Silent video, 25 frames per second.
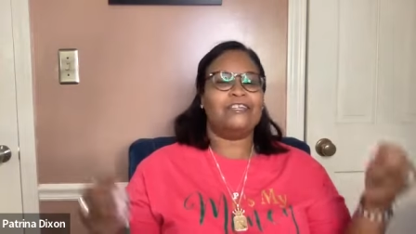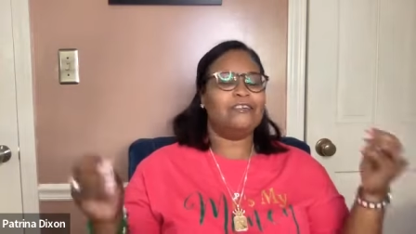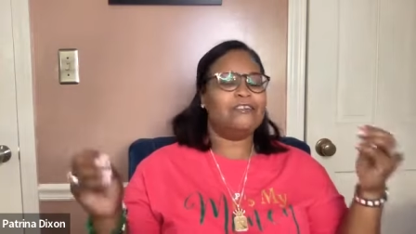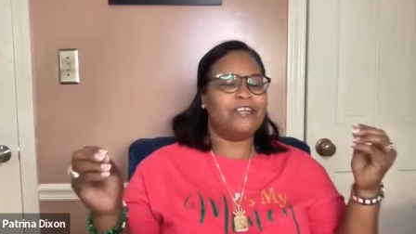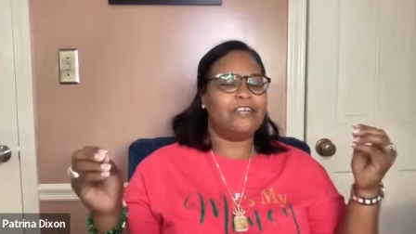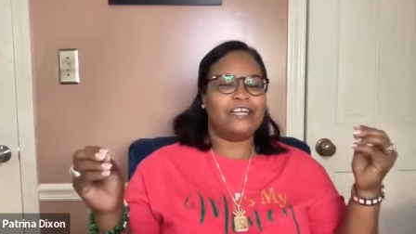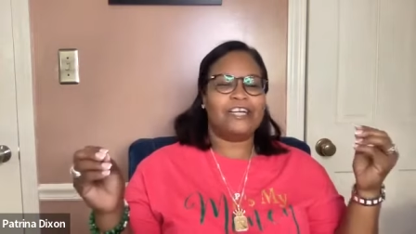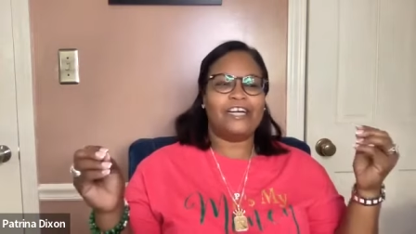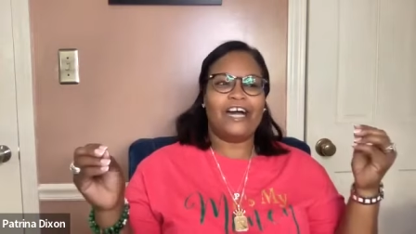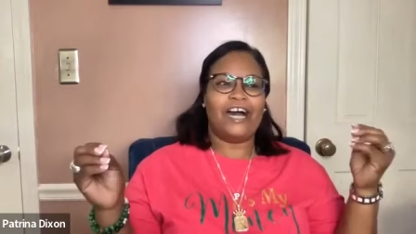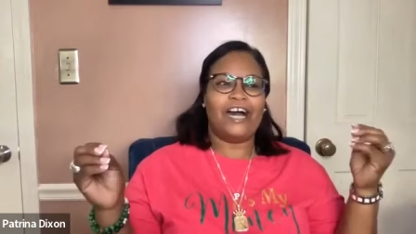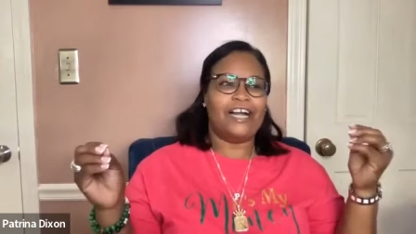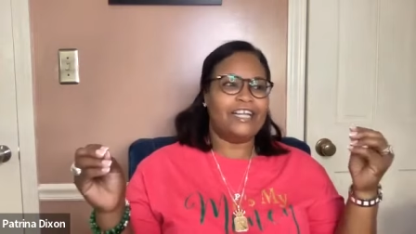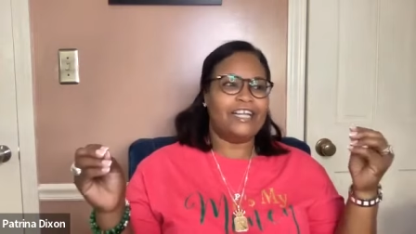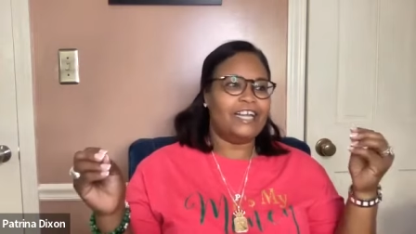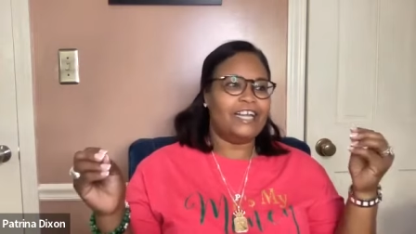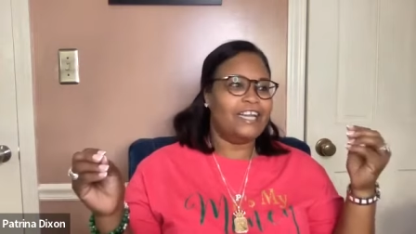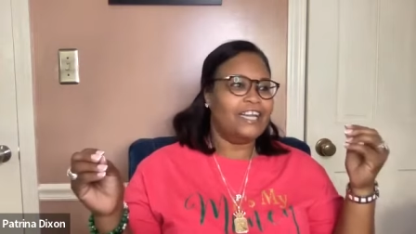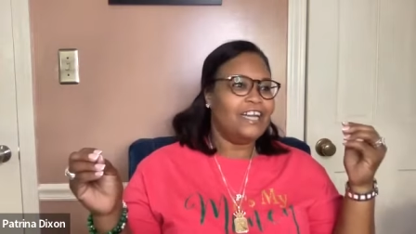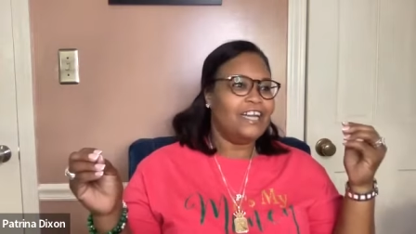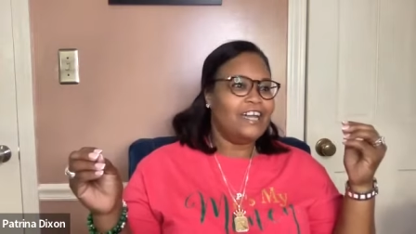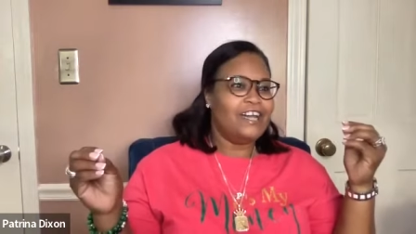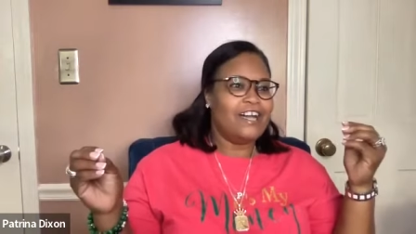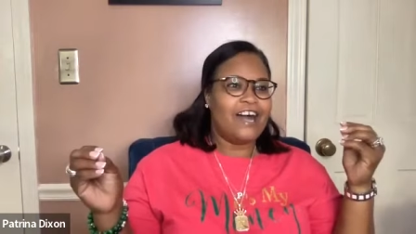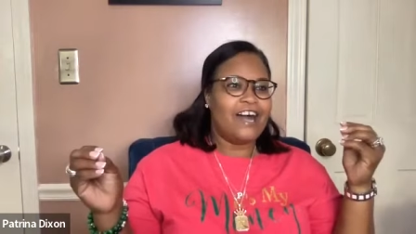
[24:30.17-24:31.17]
You can call
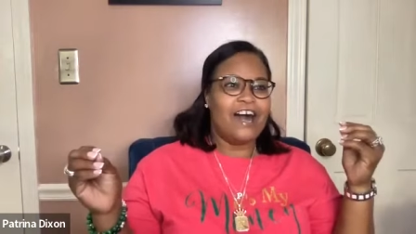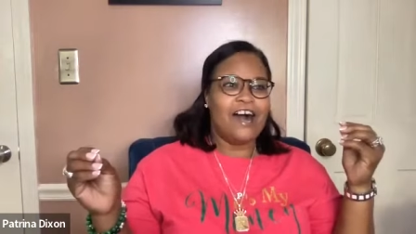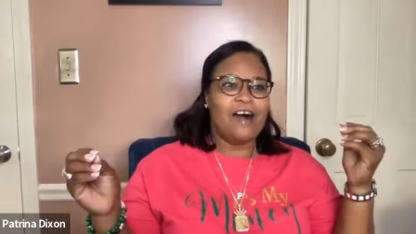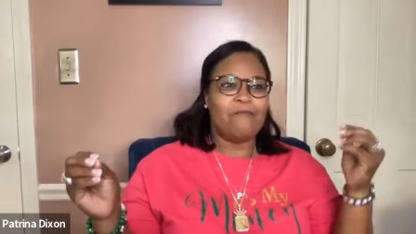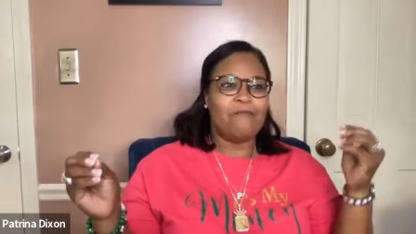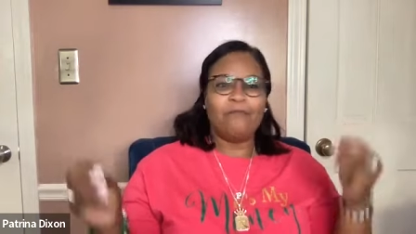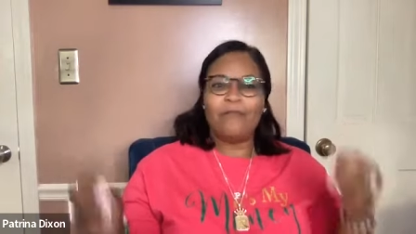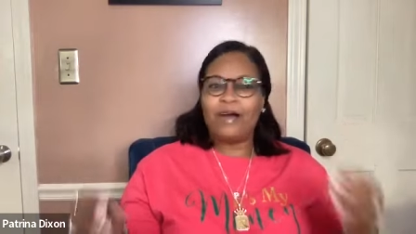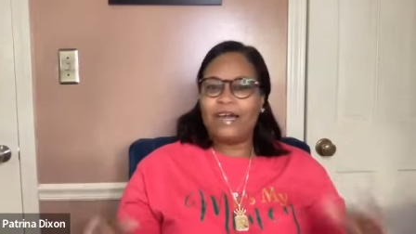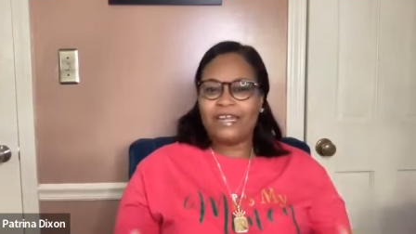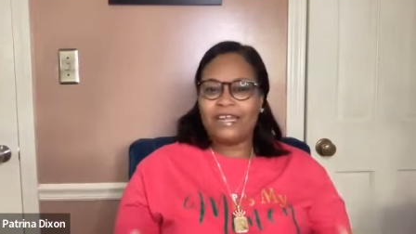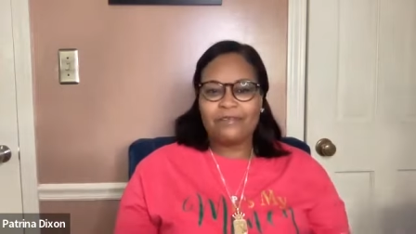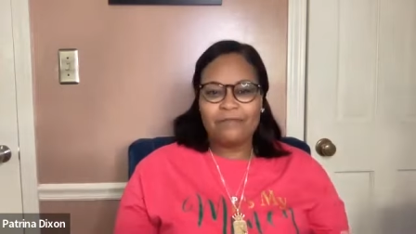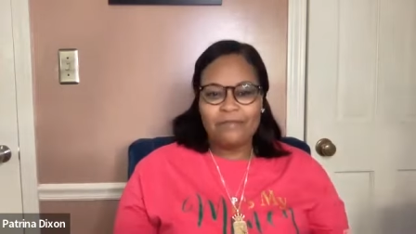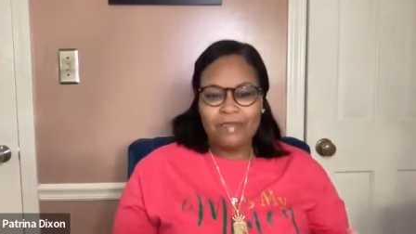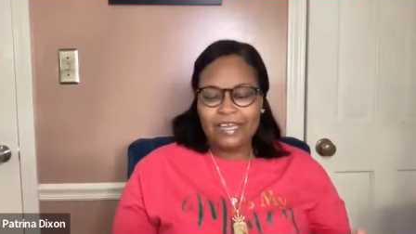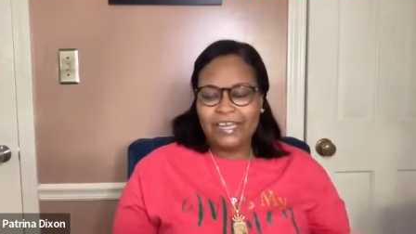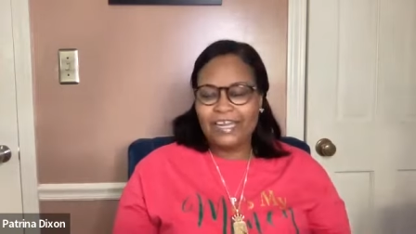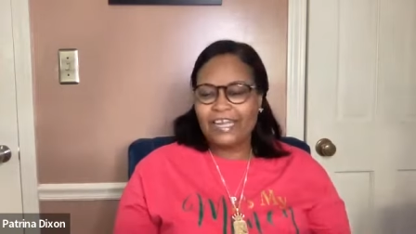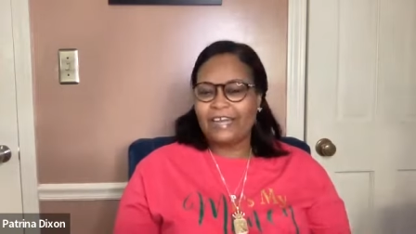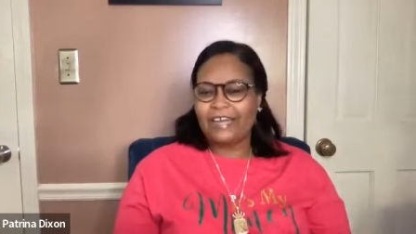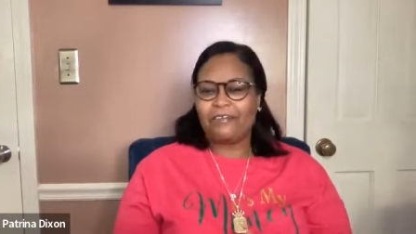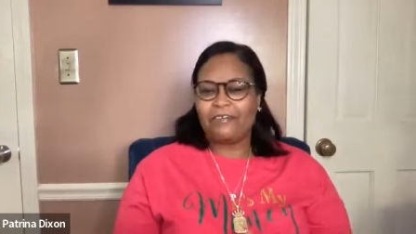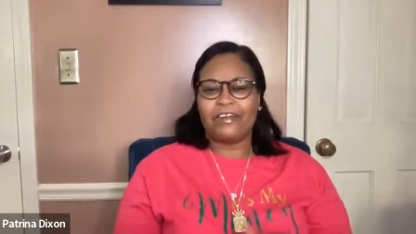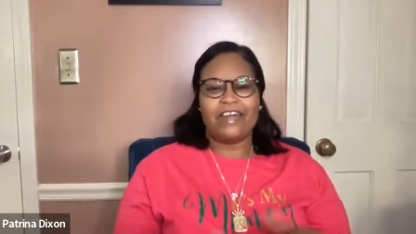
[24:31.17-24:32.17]
it a money
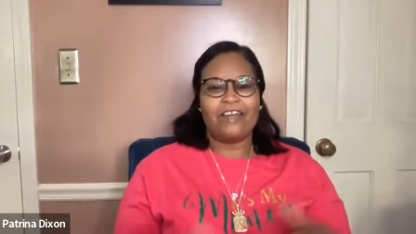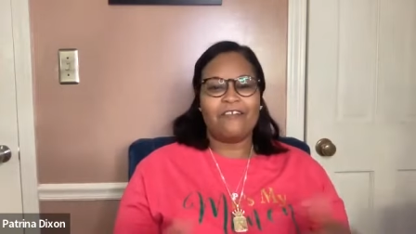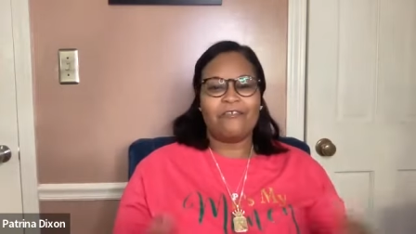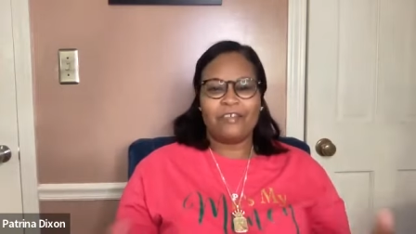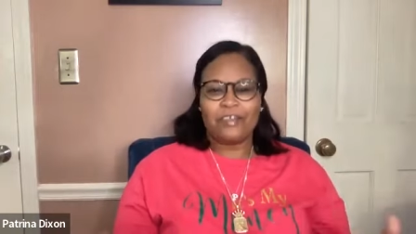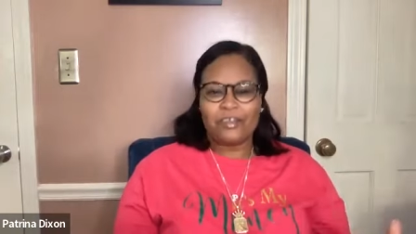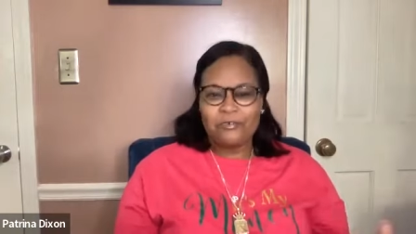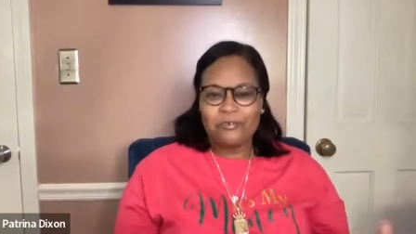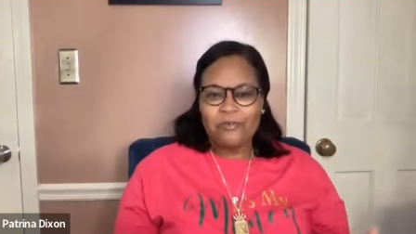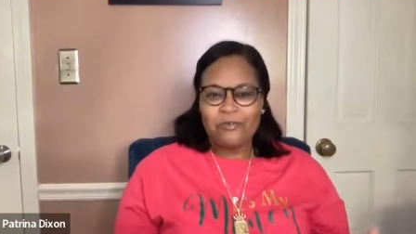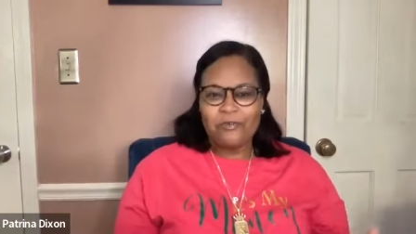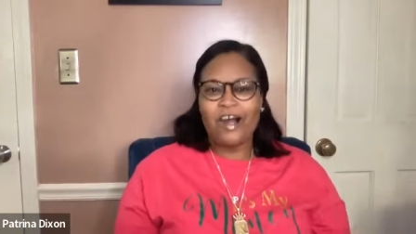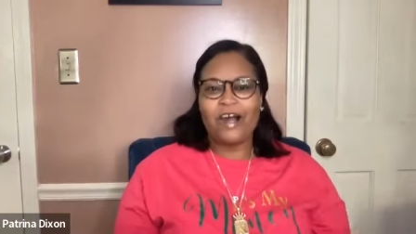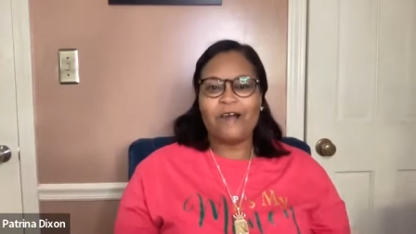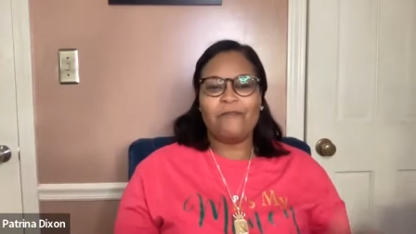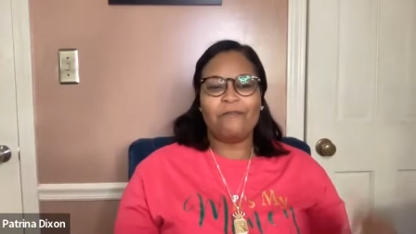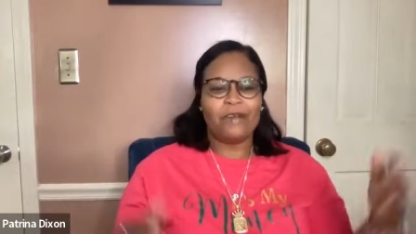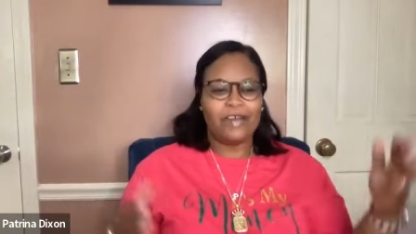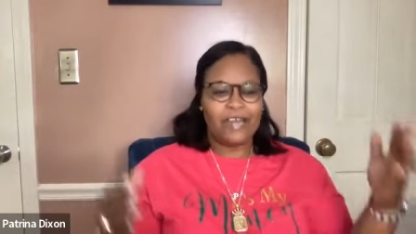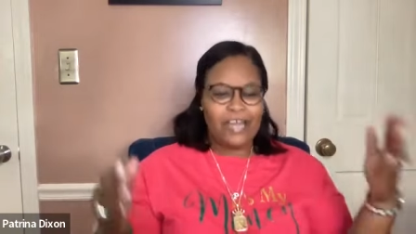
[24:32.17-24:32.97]
meeting, whatever you want,